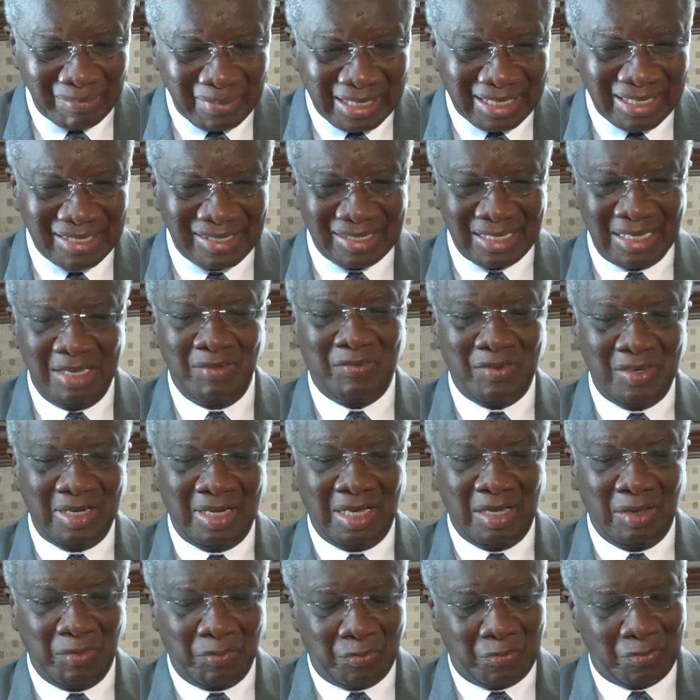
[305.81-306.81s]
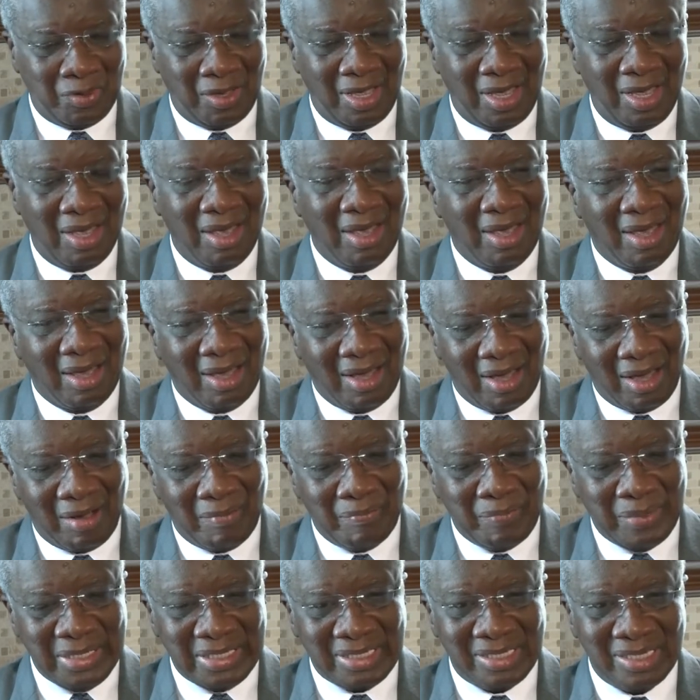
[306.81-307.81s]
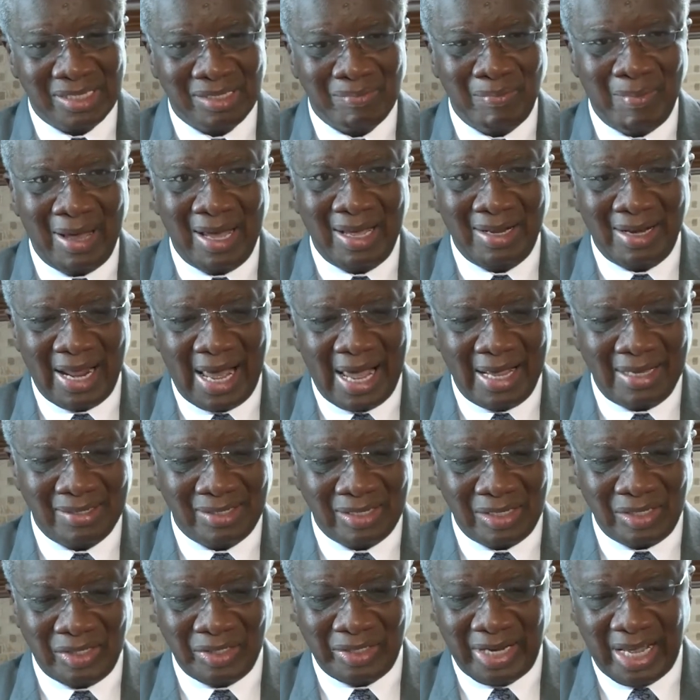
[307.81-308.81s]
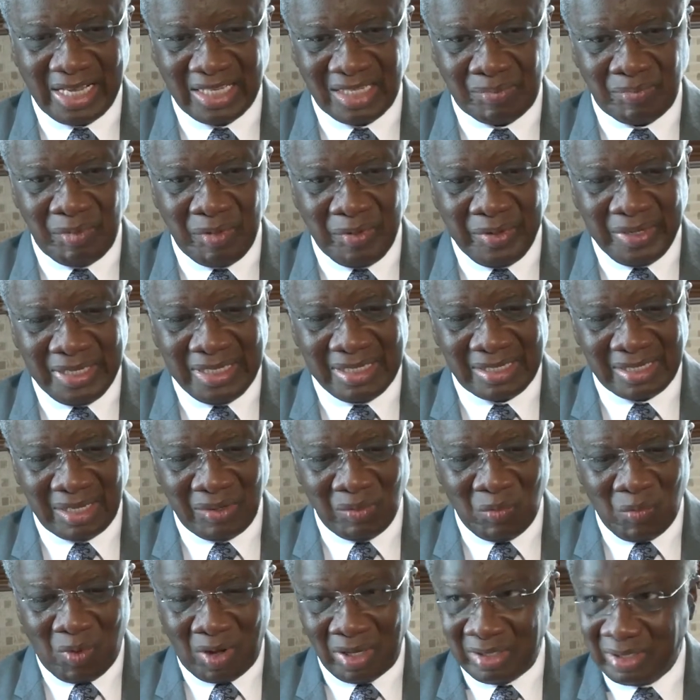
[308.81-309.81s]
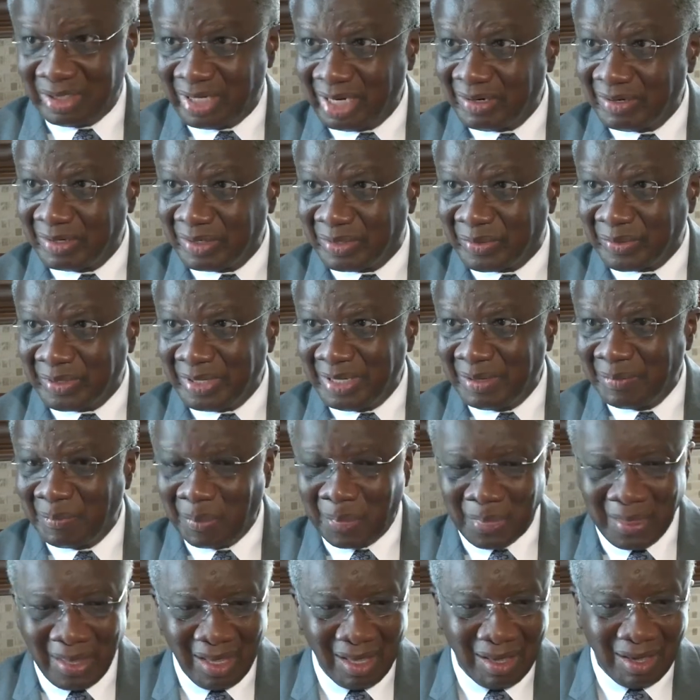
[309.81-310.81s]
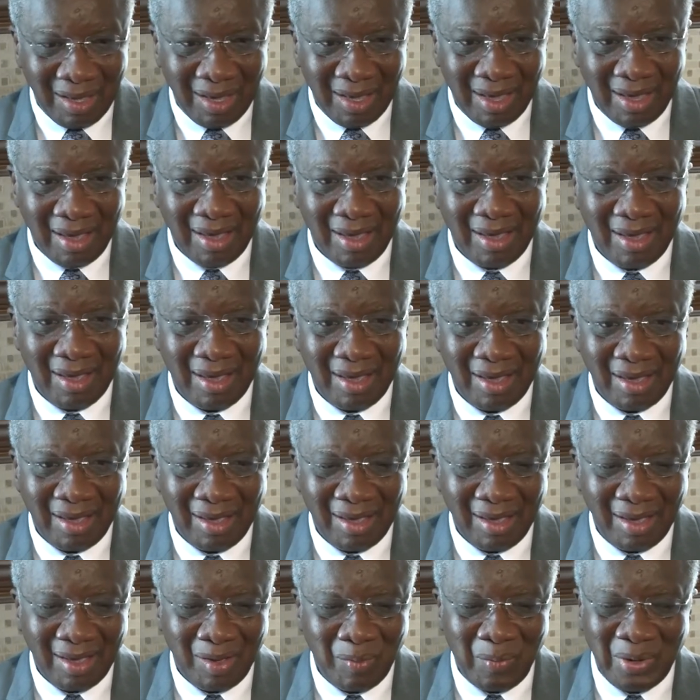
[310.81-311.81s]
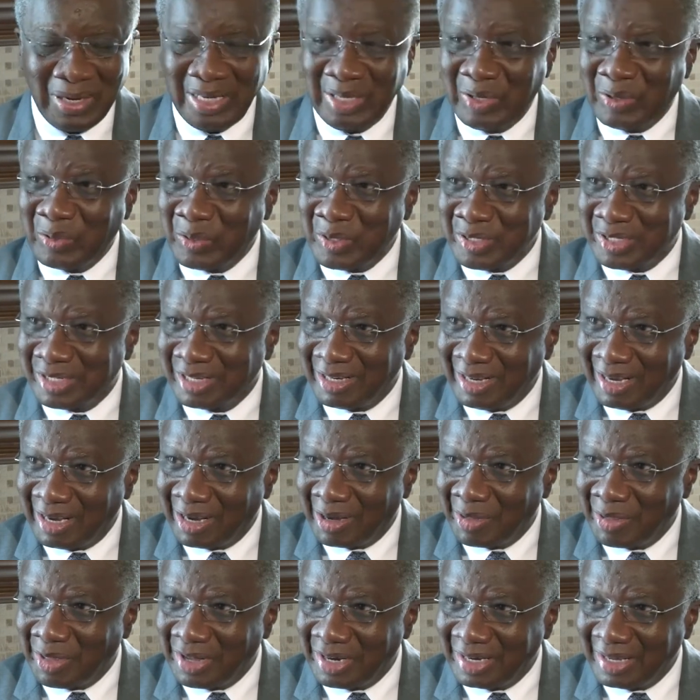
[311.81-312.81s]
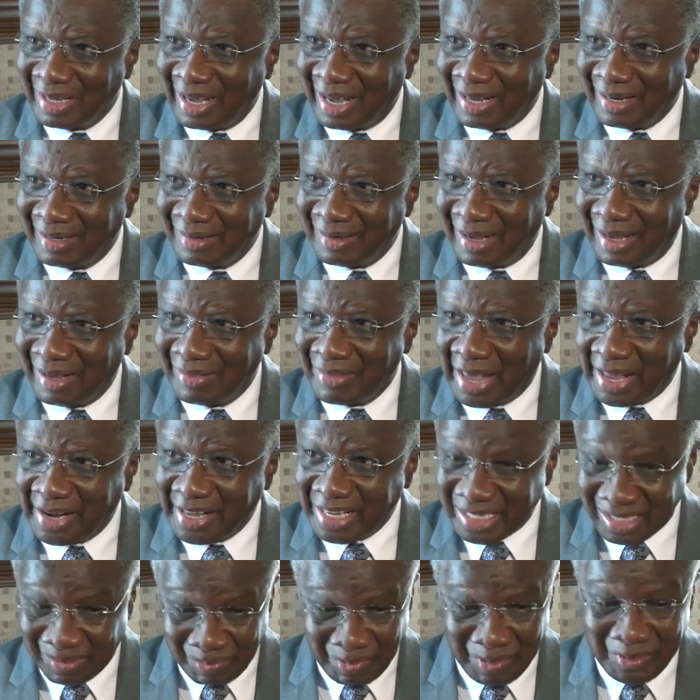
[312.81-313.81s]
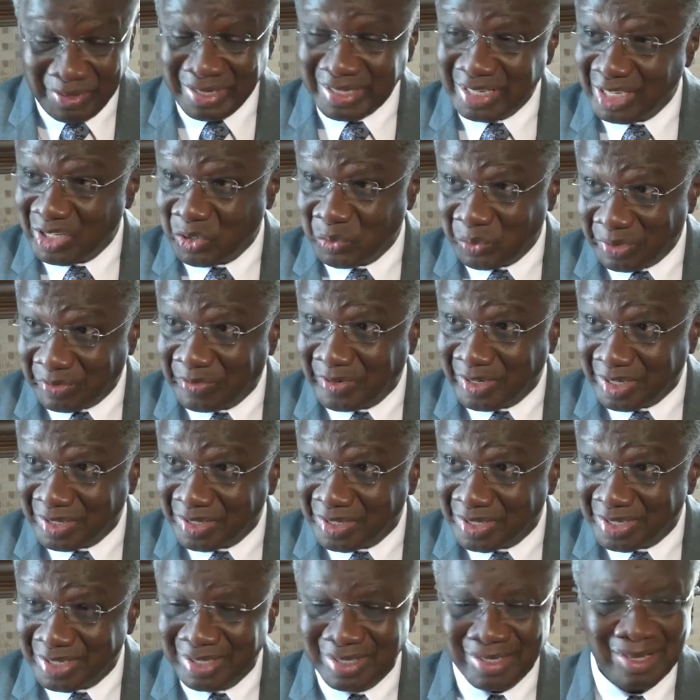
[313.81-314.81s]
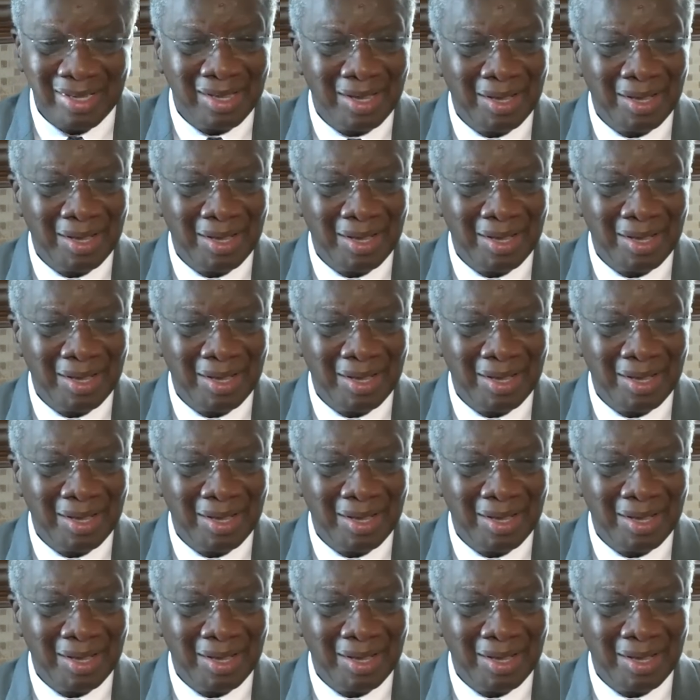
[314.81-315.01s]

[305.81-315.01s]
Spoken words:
Because even if a businessman has a good experience in one territory, when he goes to the other and that experience is reversed,